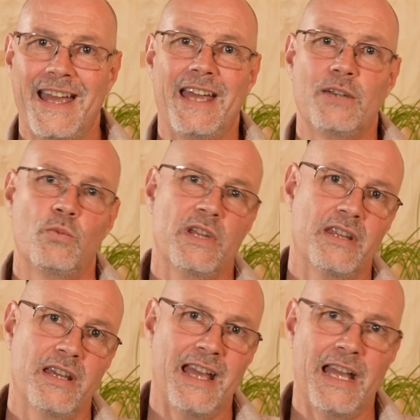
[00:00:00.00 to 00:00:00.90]
and with
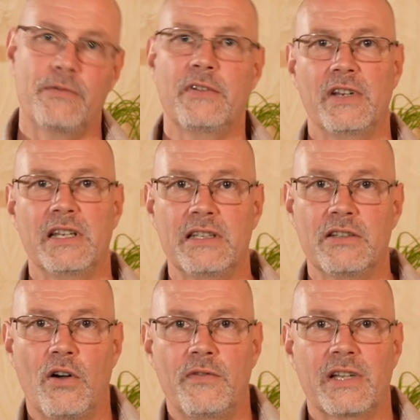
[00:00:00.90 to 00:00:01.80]
the
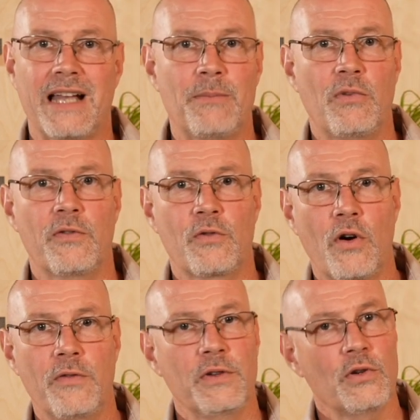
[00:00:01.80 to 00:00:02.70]
equivalent of a cup of
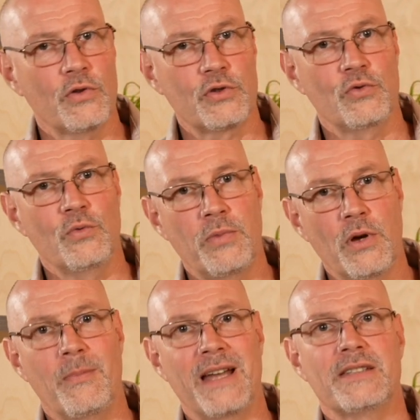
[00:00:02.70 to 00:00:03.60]
coffee or two
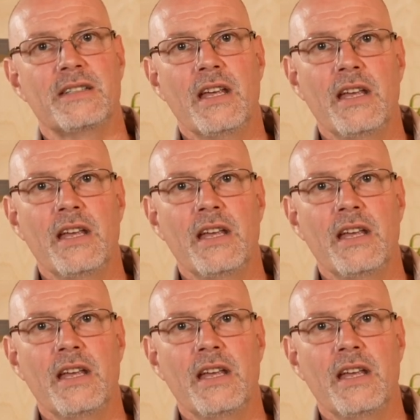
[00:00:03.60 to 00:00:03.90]
per month,